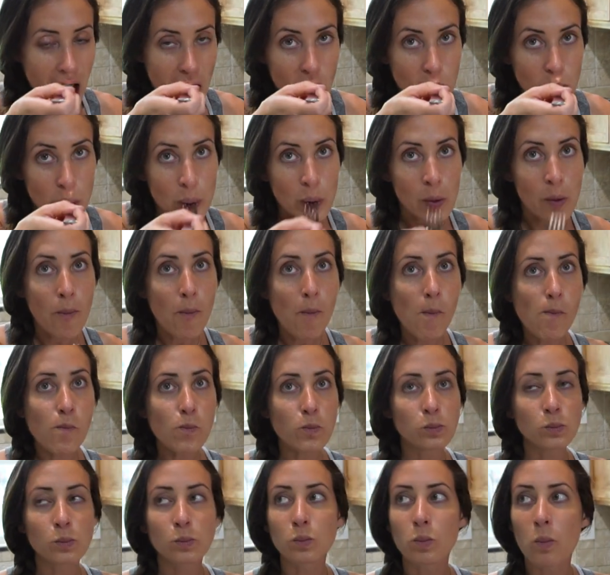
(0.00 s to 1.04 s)
I don't
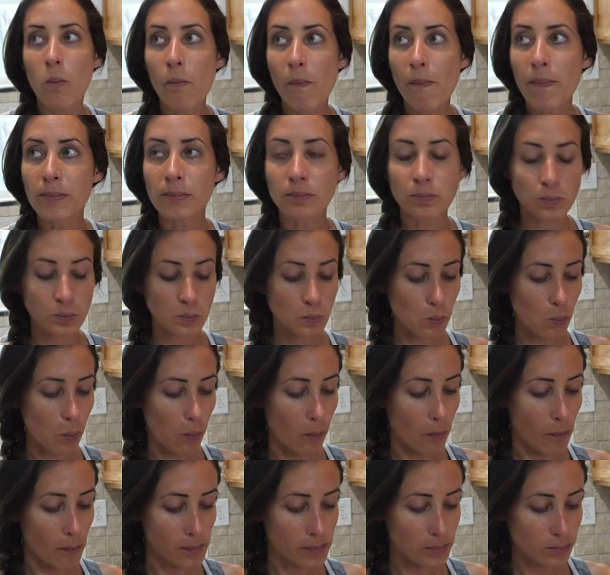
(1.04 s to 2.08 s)
know. Mm-hmm. I mean, how
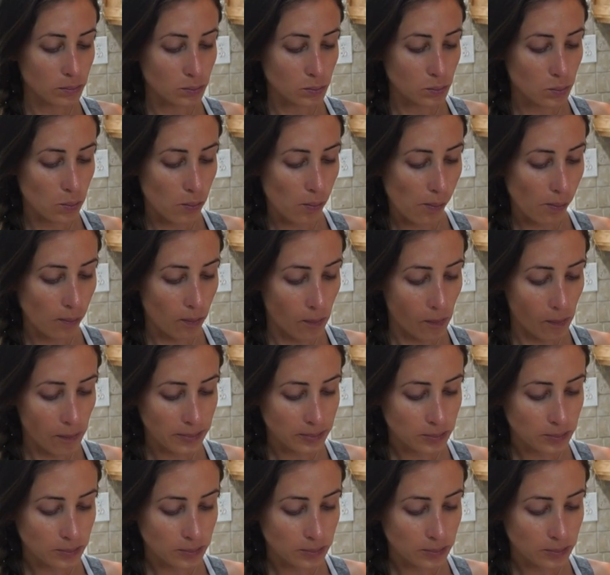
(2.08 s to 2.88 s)
many deer did you kill?